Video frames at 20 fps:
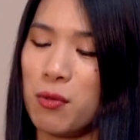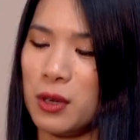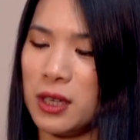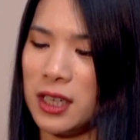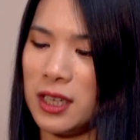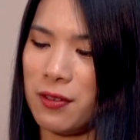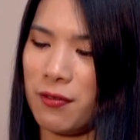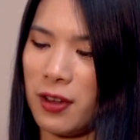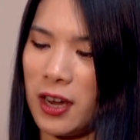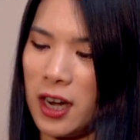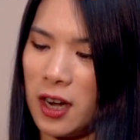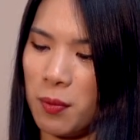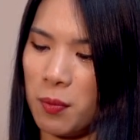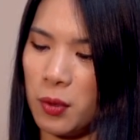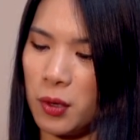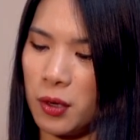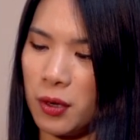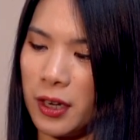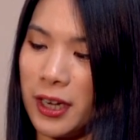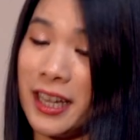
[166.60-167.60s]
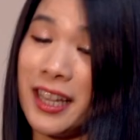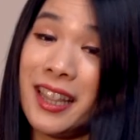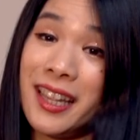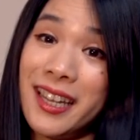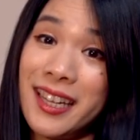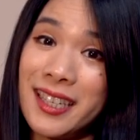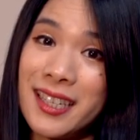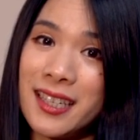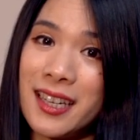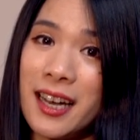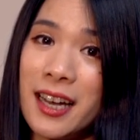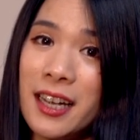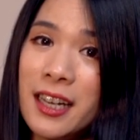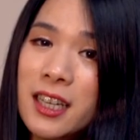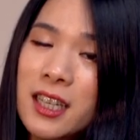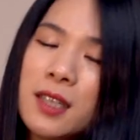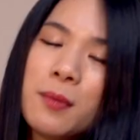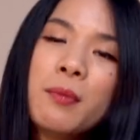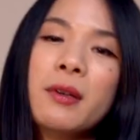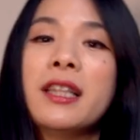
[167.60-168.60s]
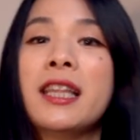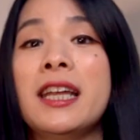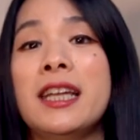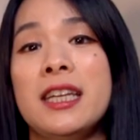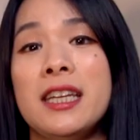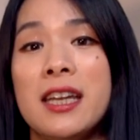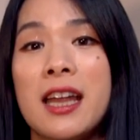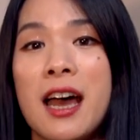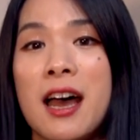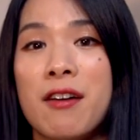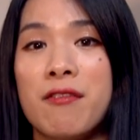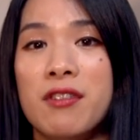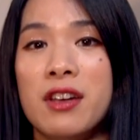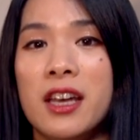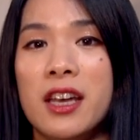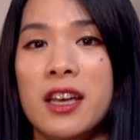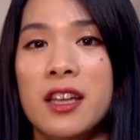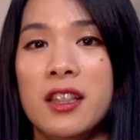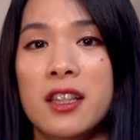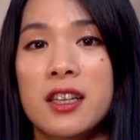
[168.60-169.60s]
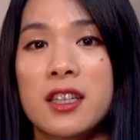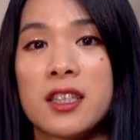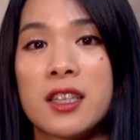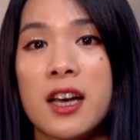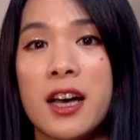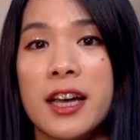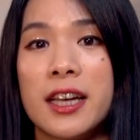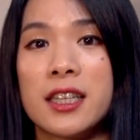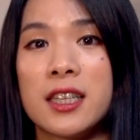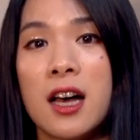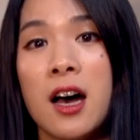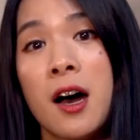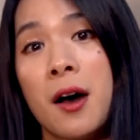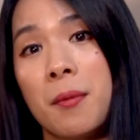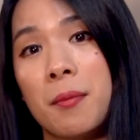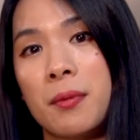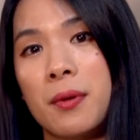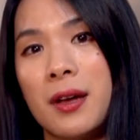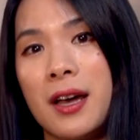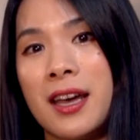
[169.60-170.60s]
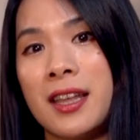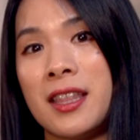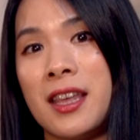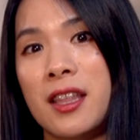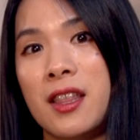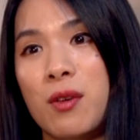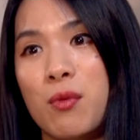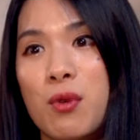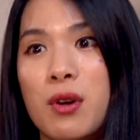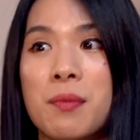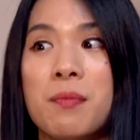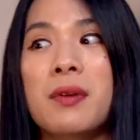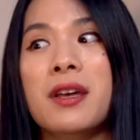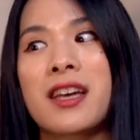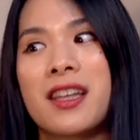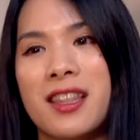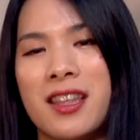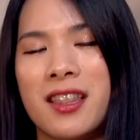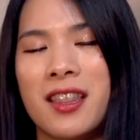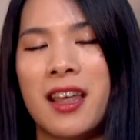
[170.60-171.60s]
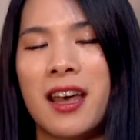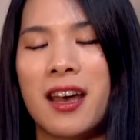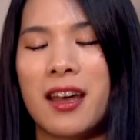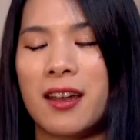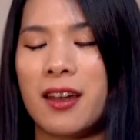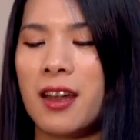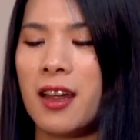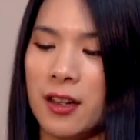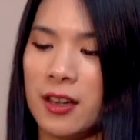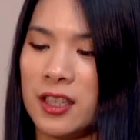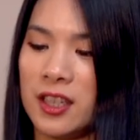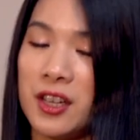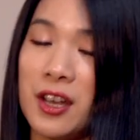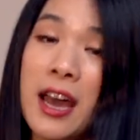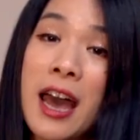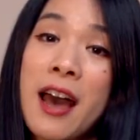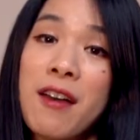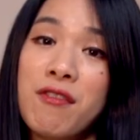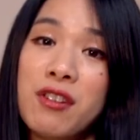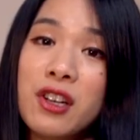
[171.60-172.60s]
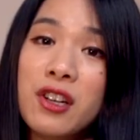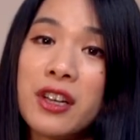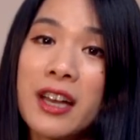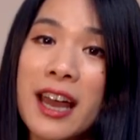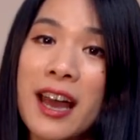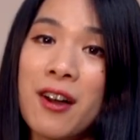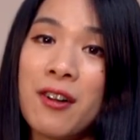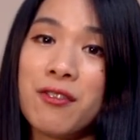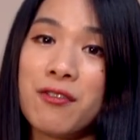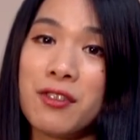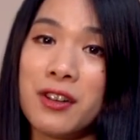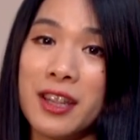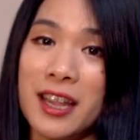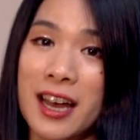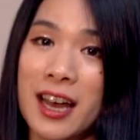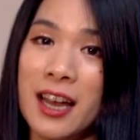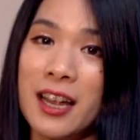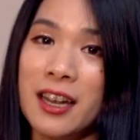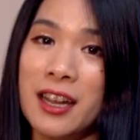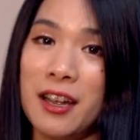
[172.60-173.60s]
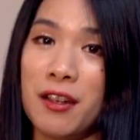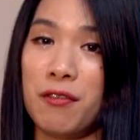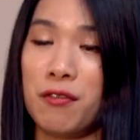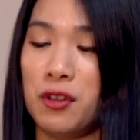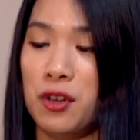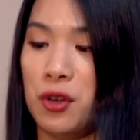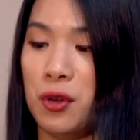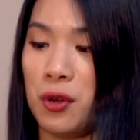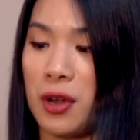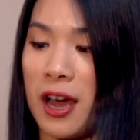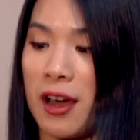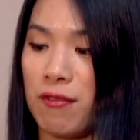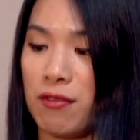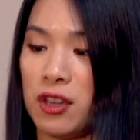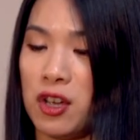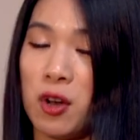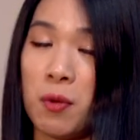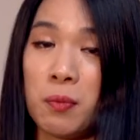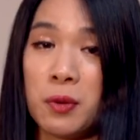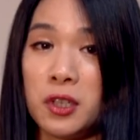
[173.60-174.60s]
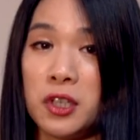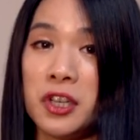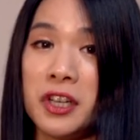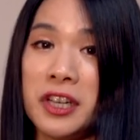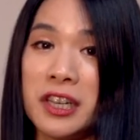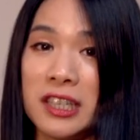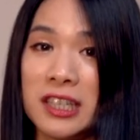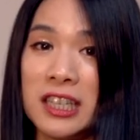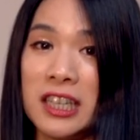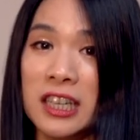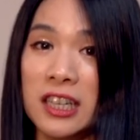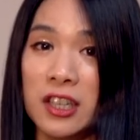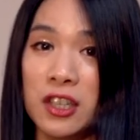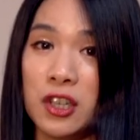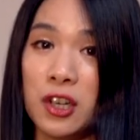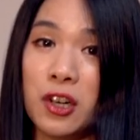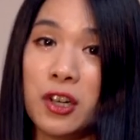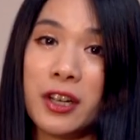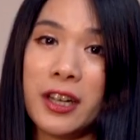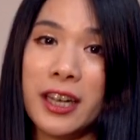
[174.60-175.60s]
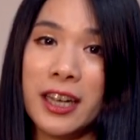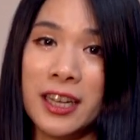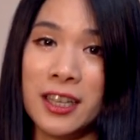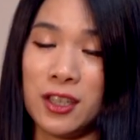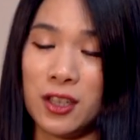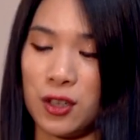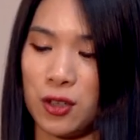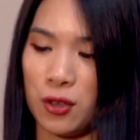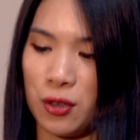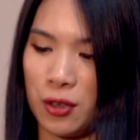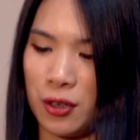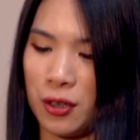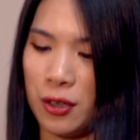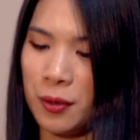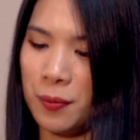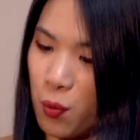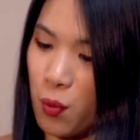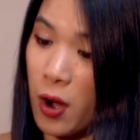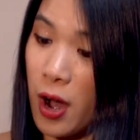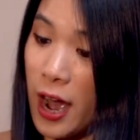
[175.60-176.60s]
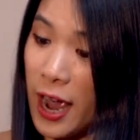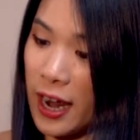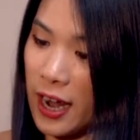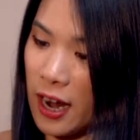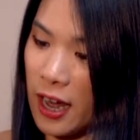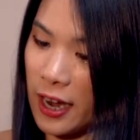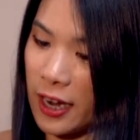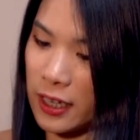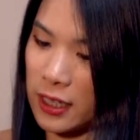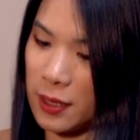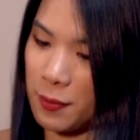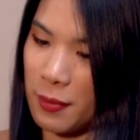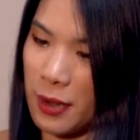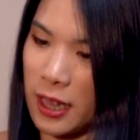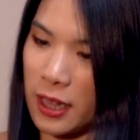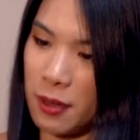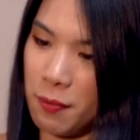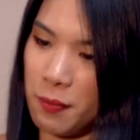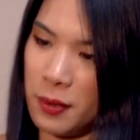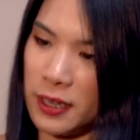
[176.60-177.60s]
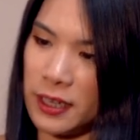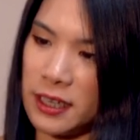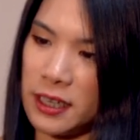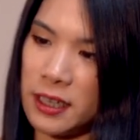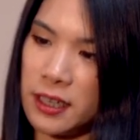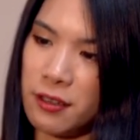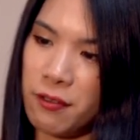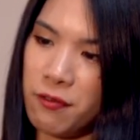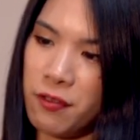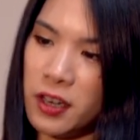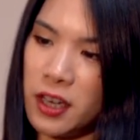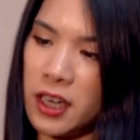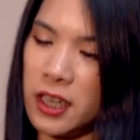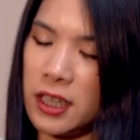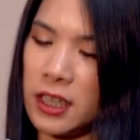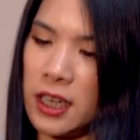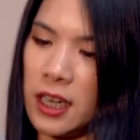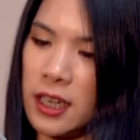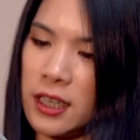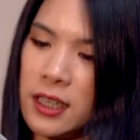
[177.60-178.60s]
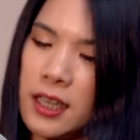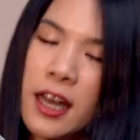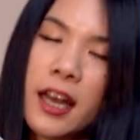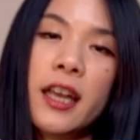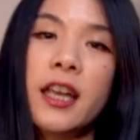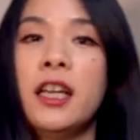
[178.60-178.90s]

ones available in this size, but they did have it in the size up and then the one bigger than that. So have a look out for that if you have the opportunity to look in store. What I liked about the Business Affinity is that